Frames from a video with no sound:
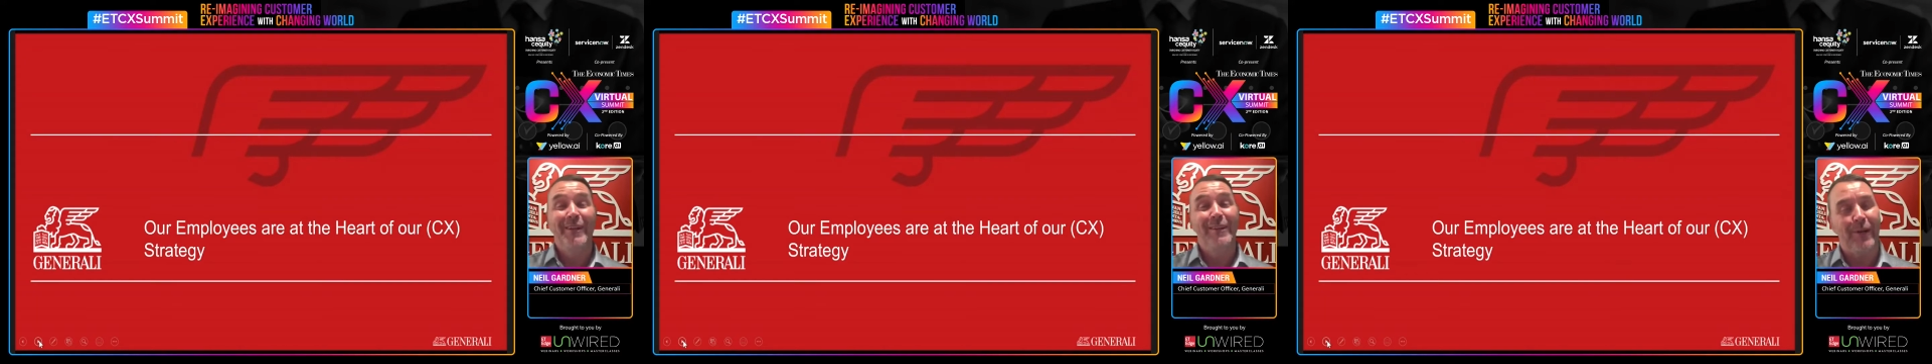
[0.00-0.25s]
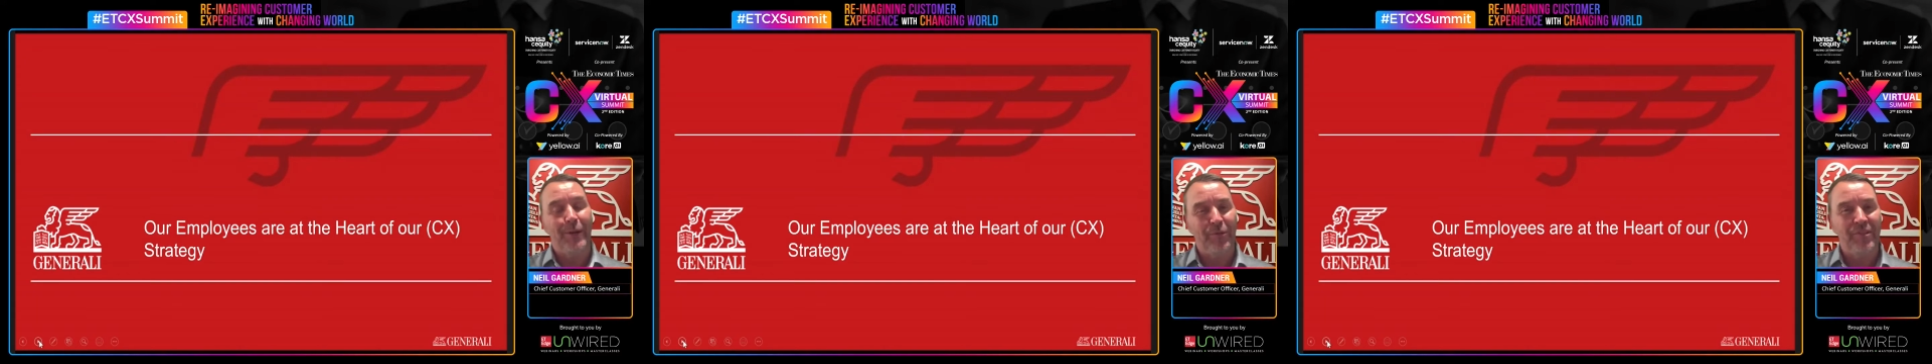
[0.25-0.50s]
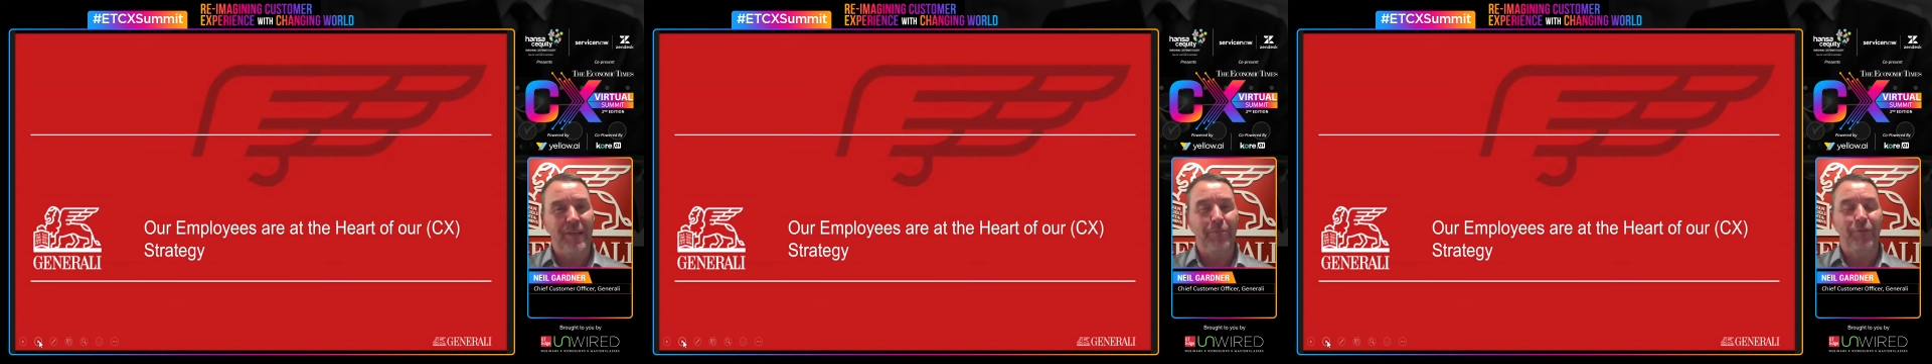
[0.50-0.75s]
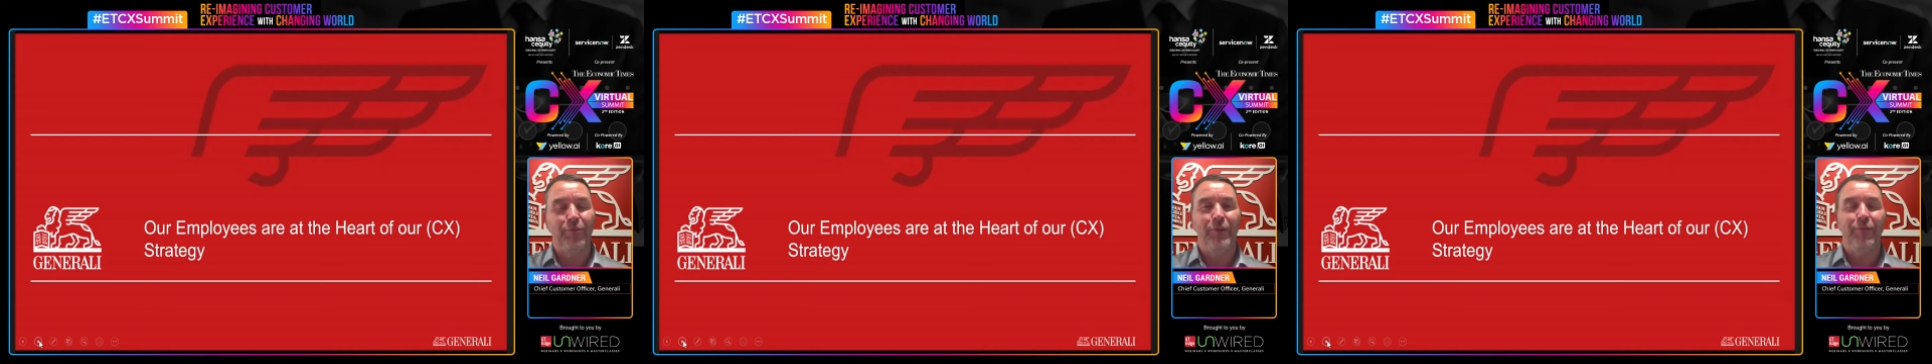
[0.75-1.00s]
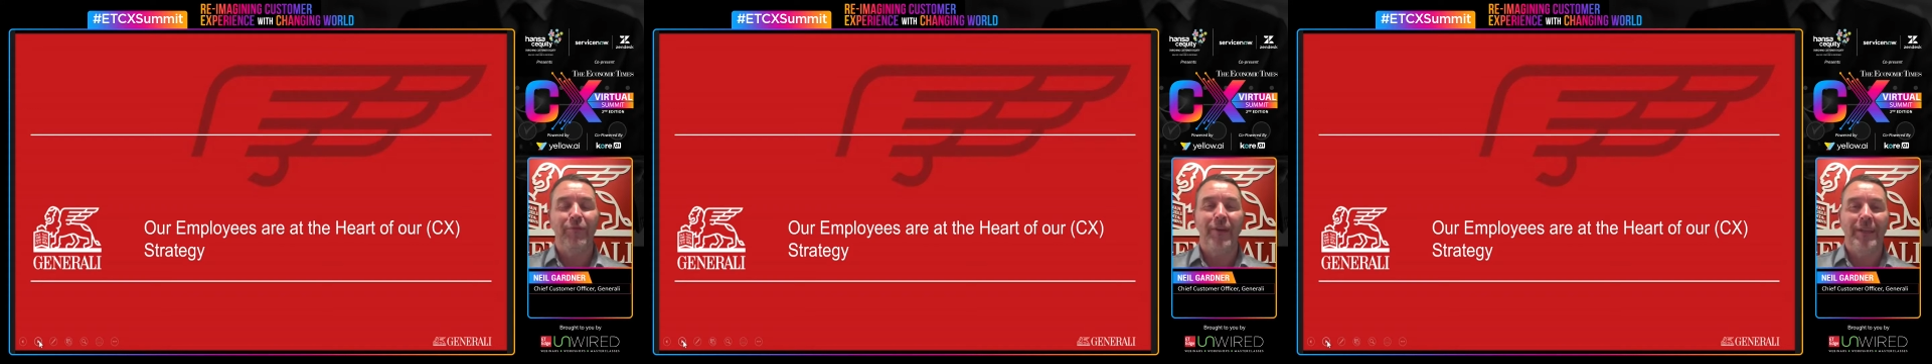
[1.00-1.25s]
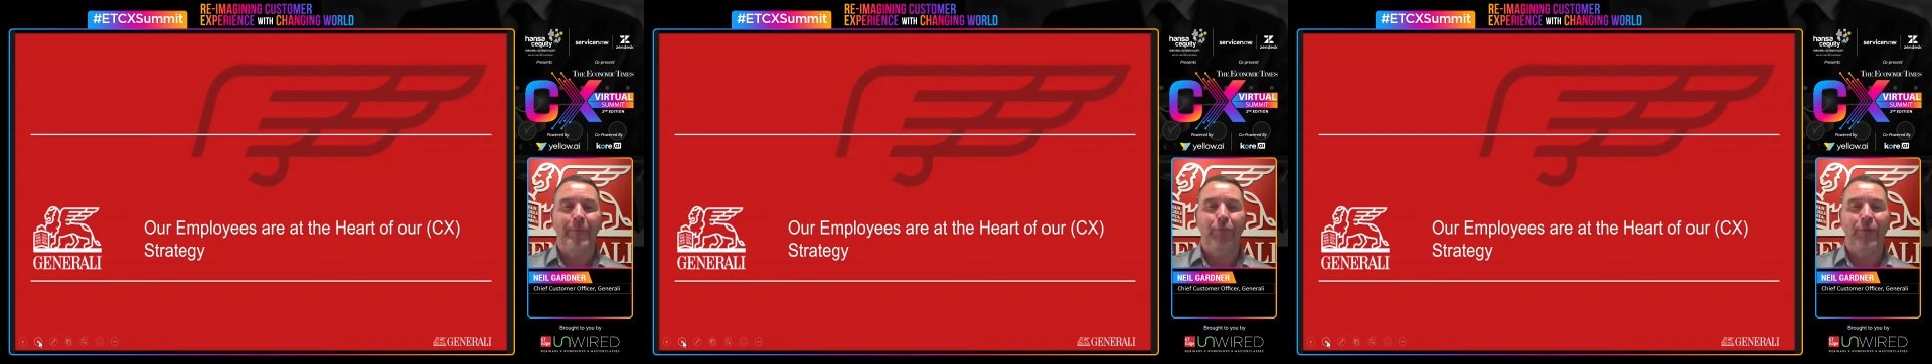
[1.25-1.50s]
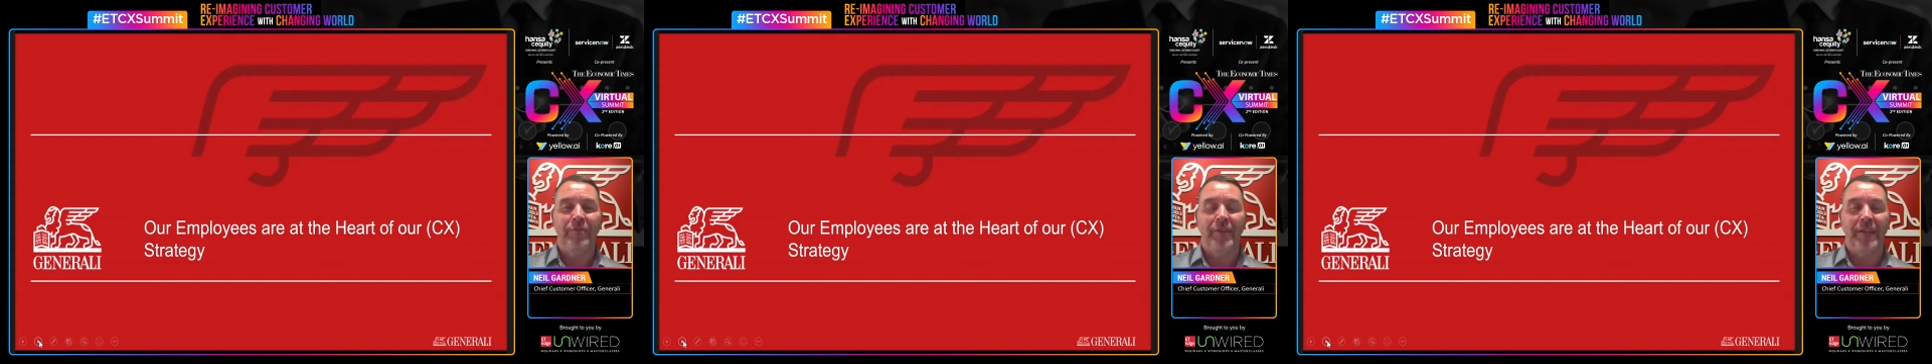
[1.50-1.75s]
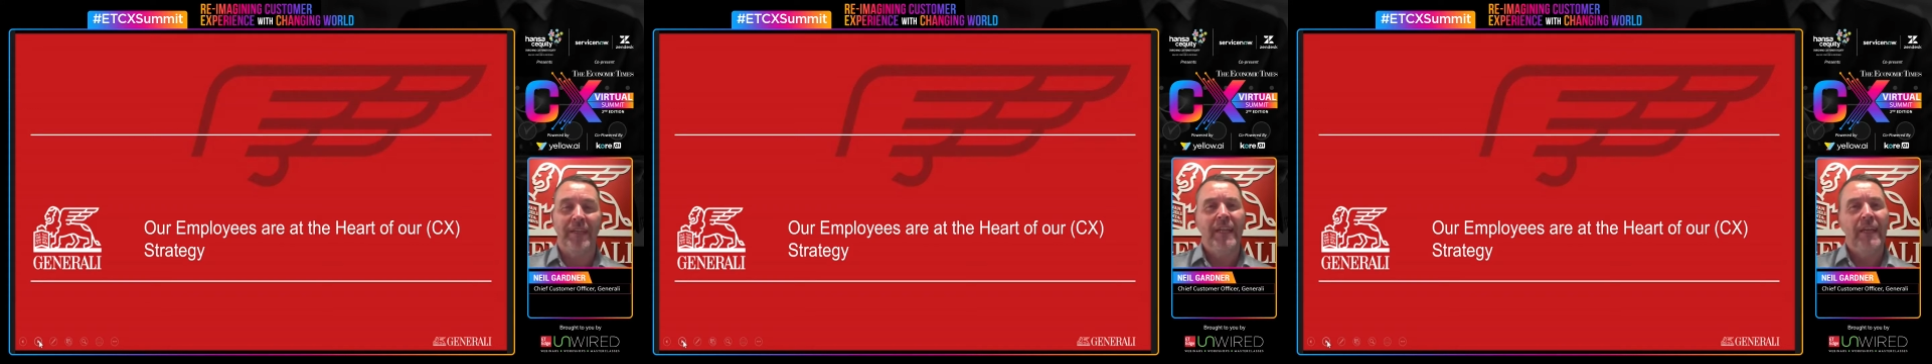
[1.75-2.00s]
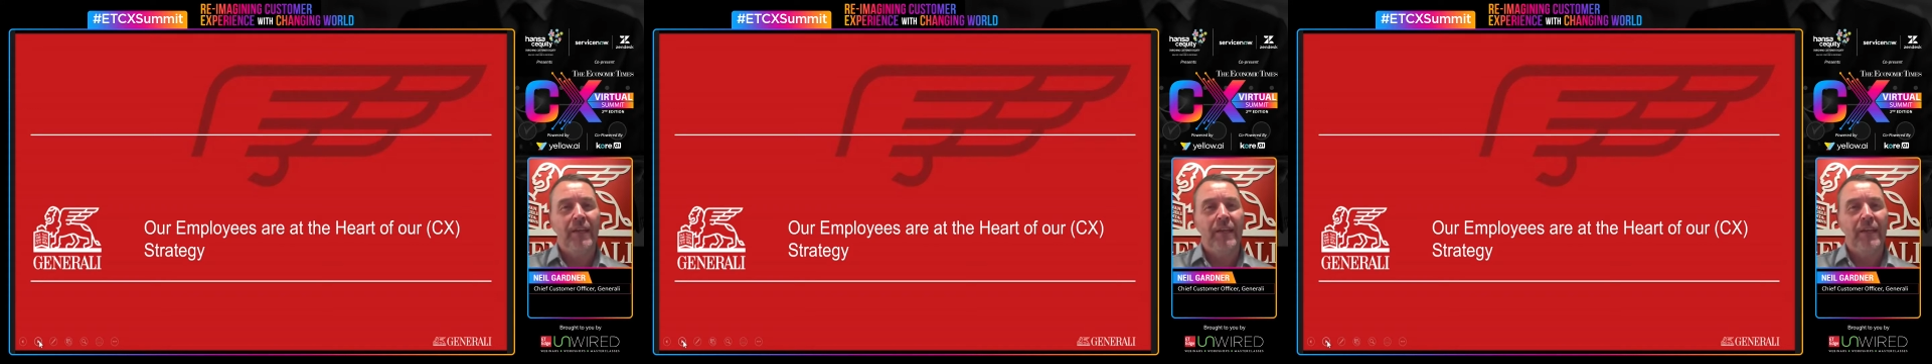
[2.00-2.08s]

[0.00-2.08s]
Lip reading: so I will skip through it fairly briefly,